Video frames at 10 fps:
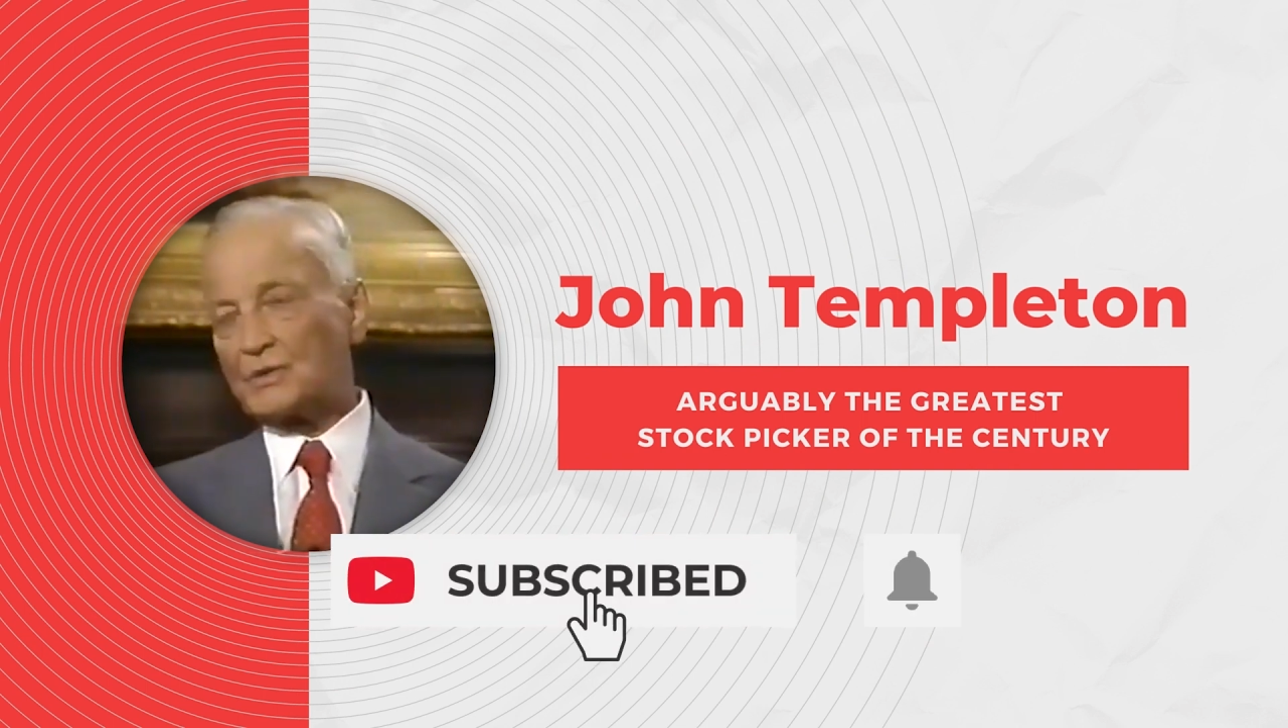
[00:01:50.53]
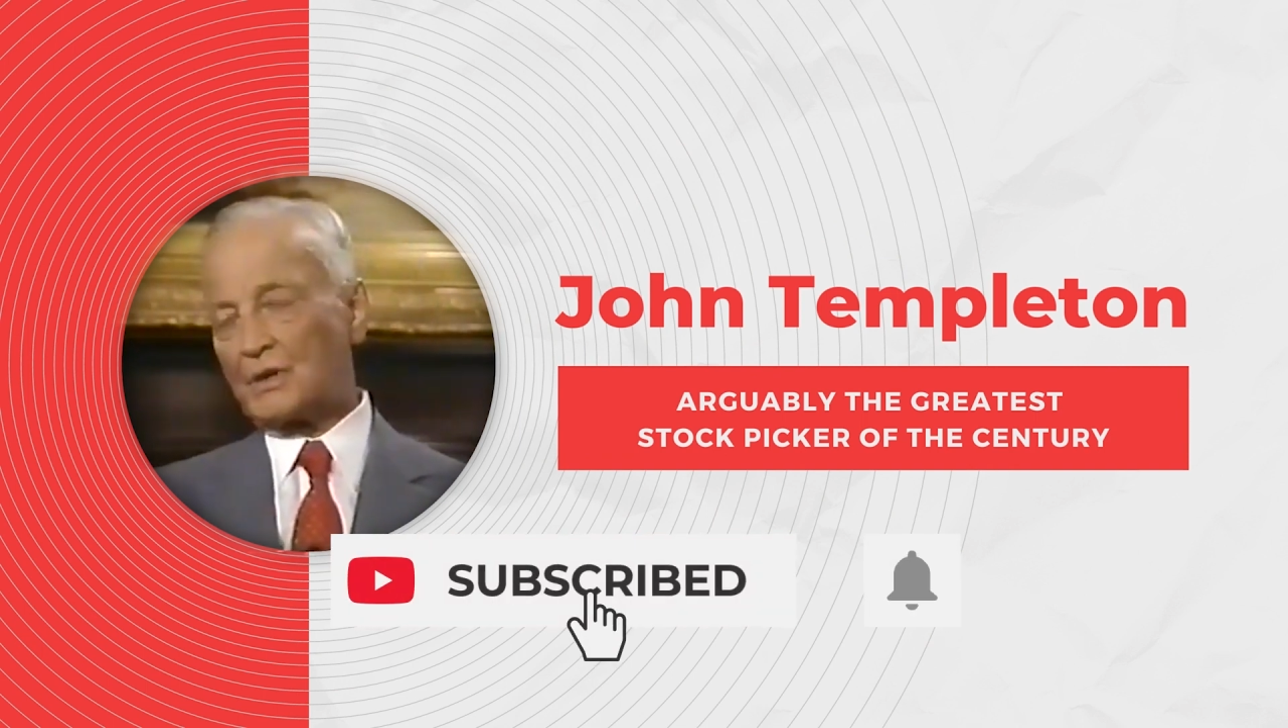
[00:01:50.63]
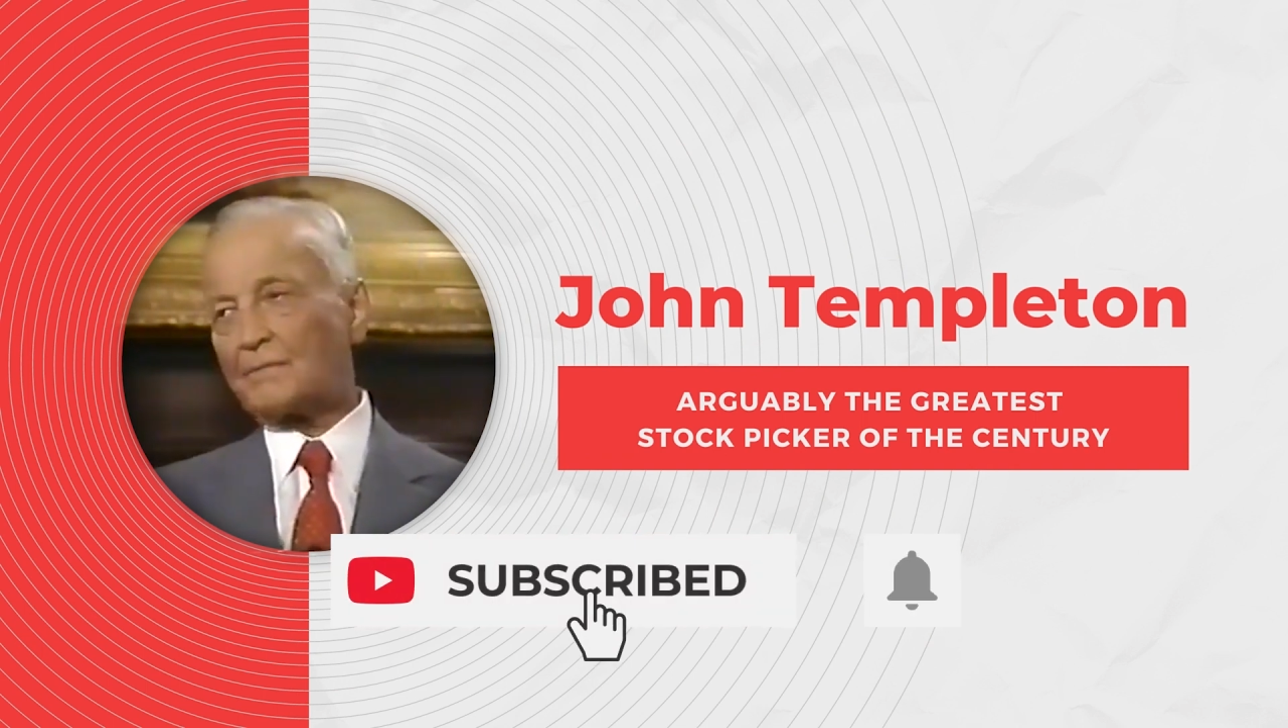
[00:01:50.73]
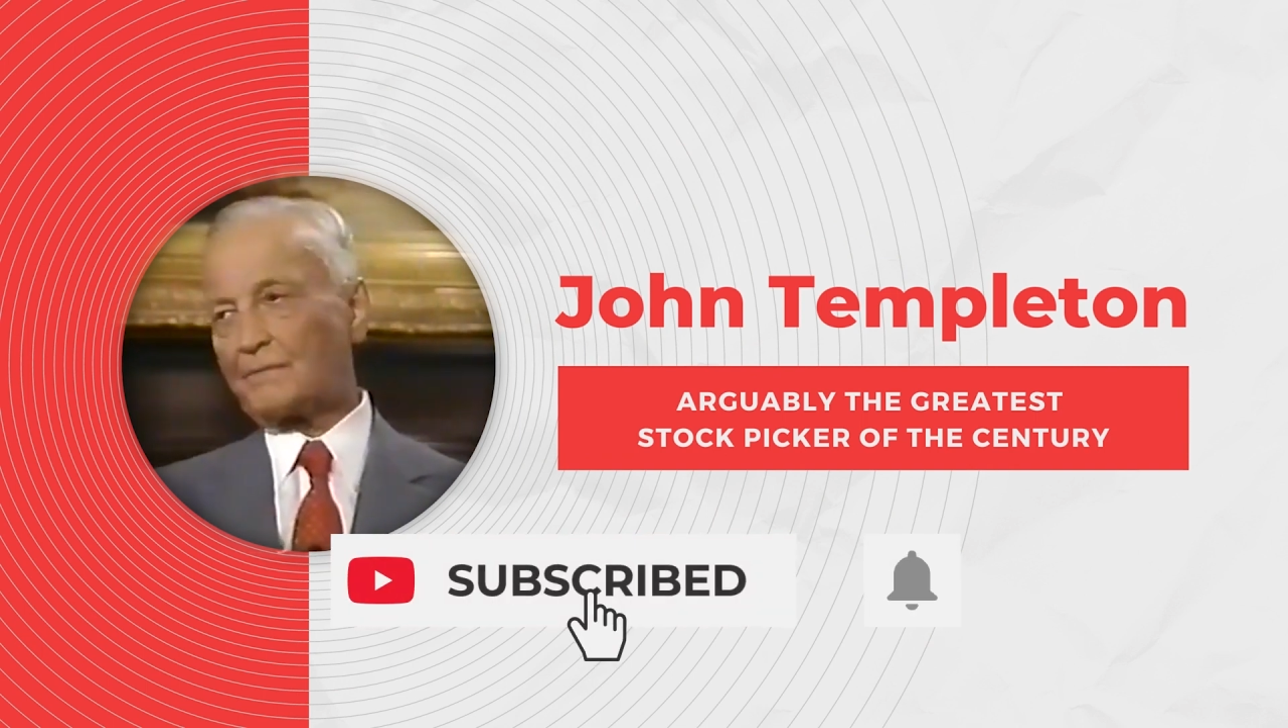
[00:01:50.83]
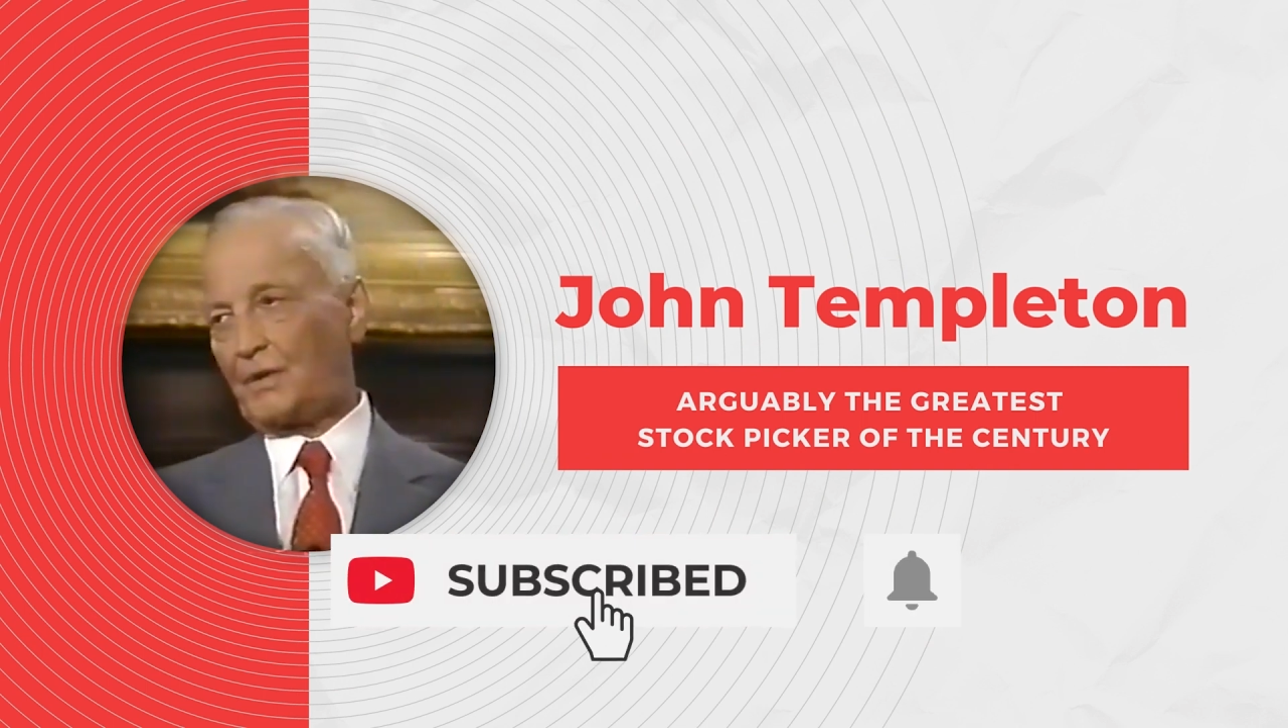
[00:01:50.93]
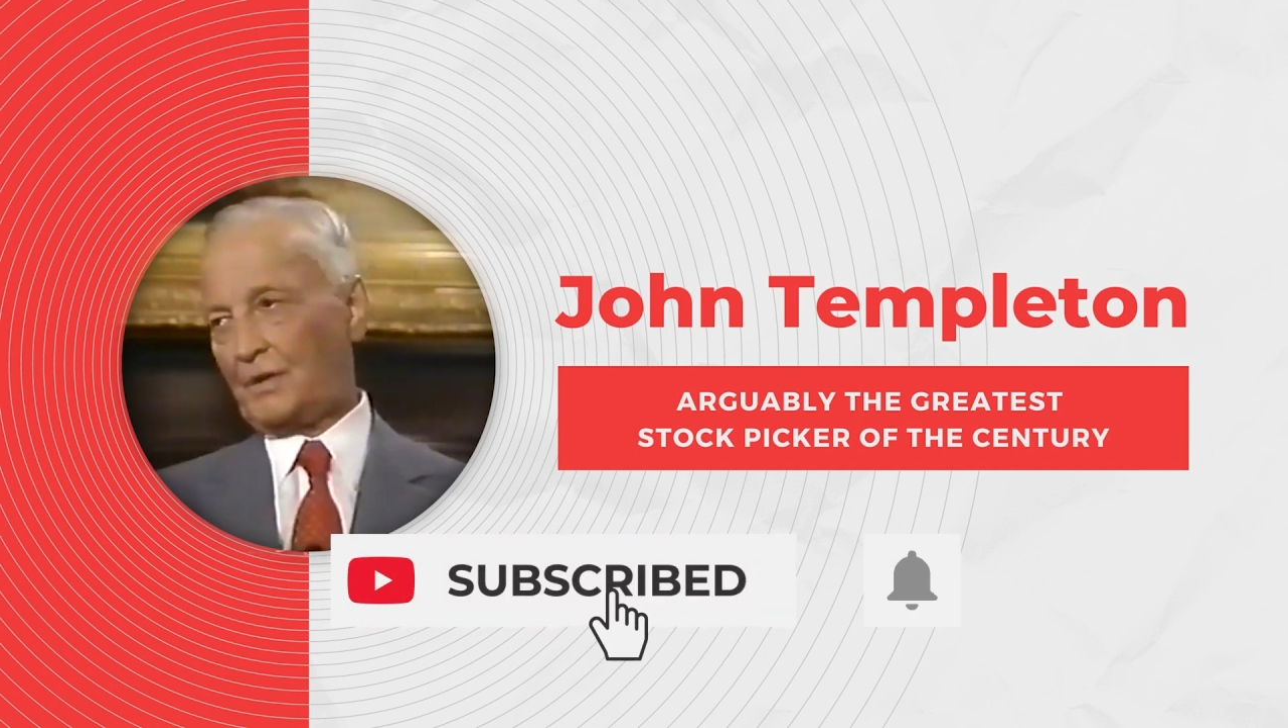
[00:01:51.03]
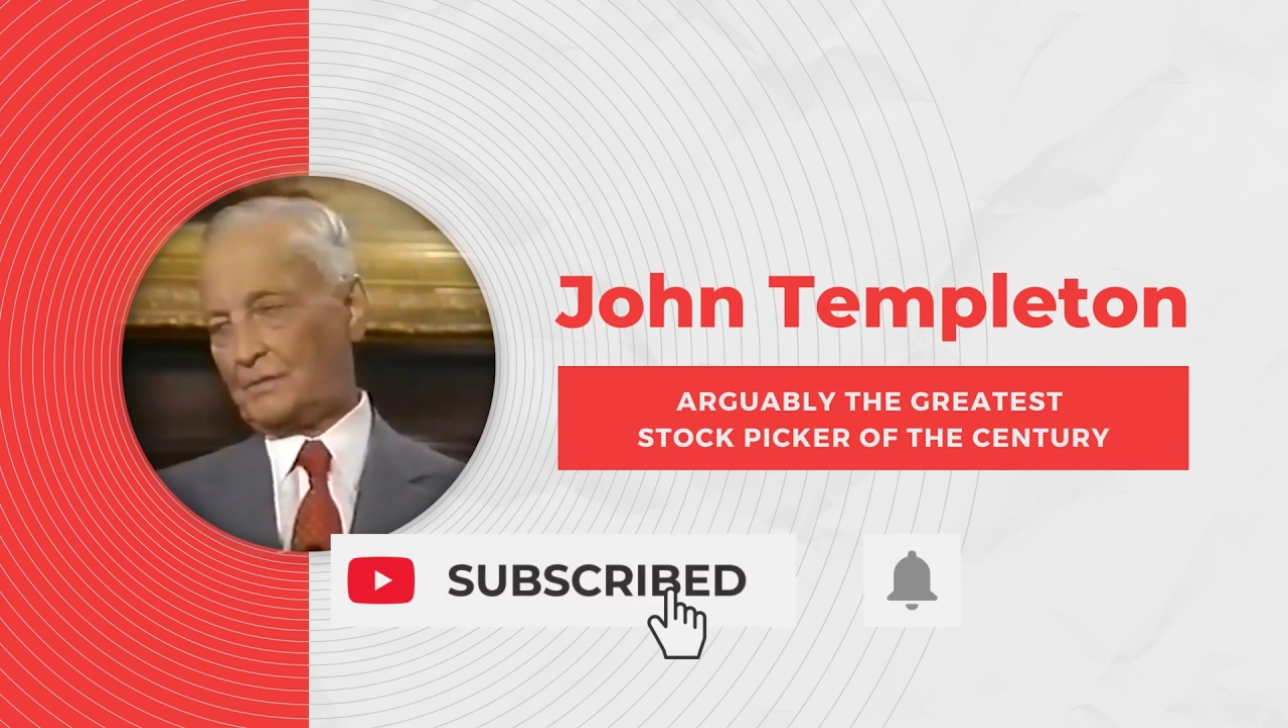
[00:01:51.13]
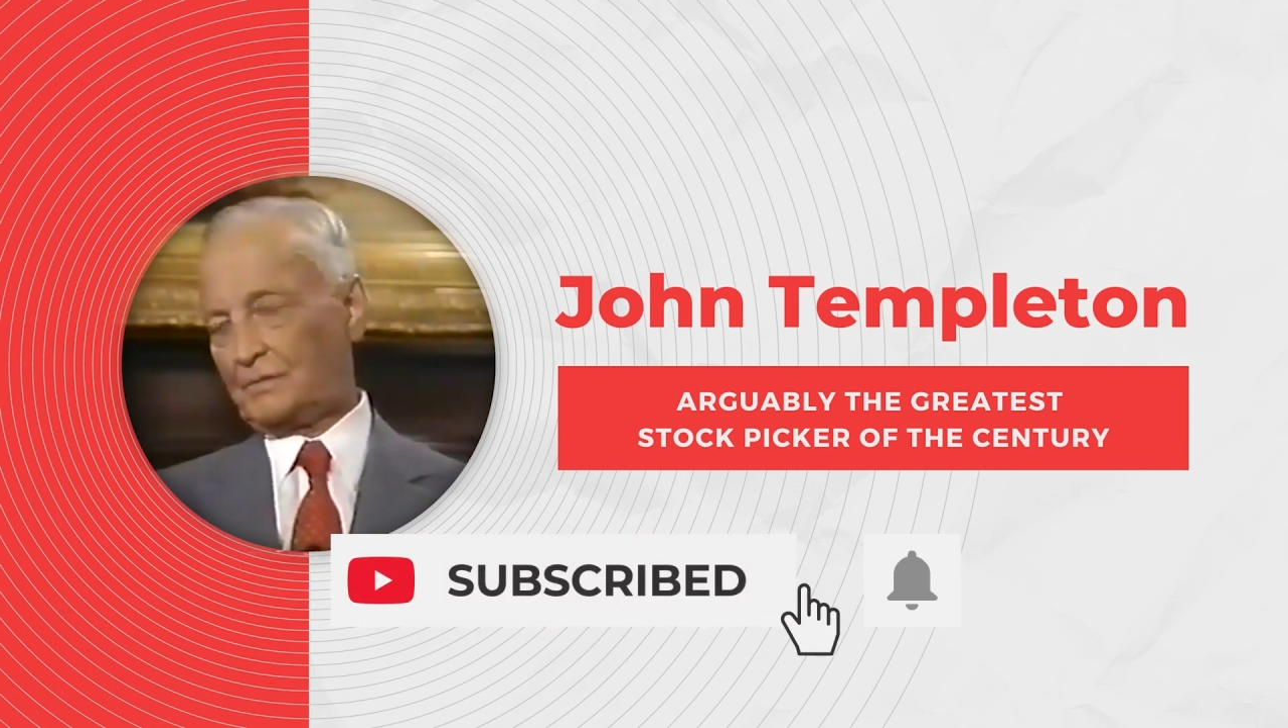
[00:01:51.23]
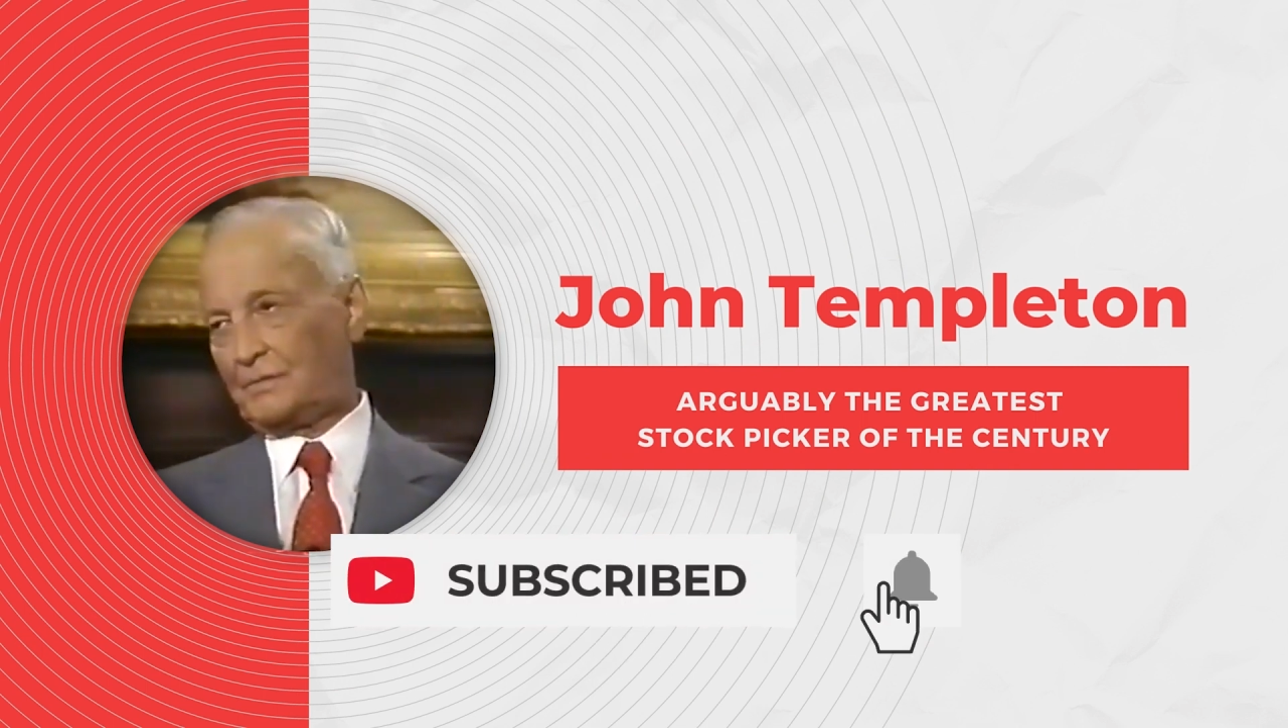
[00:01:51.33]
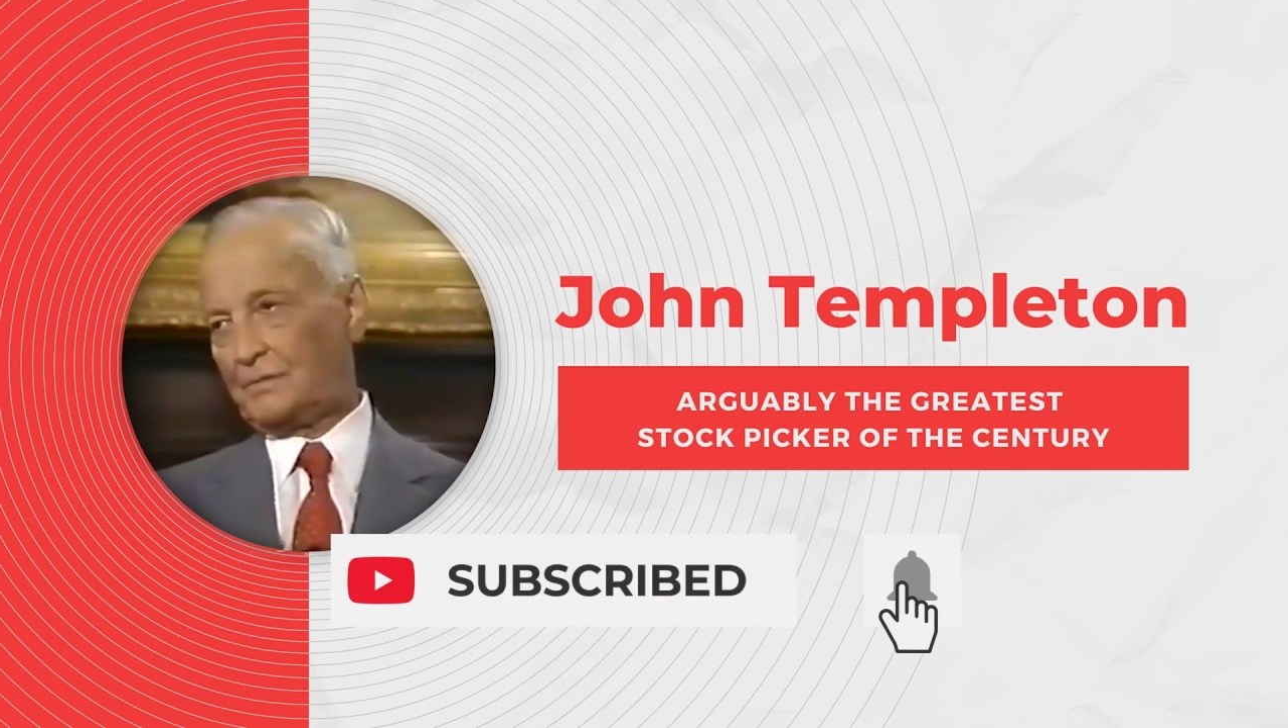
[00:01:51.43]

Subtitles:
stock fund,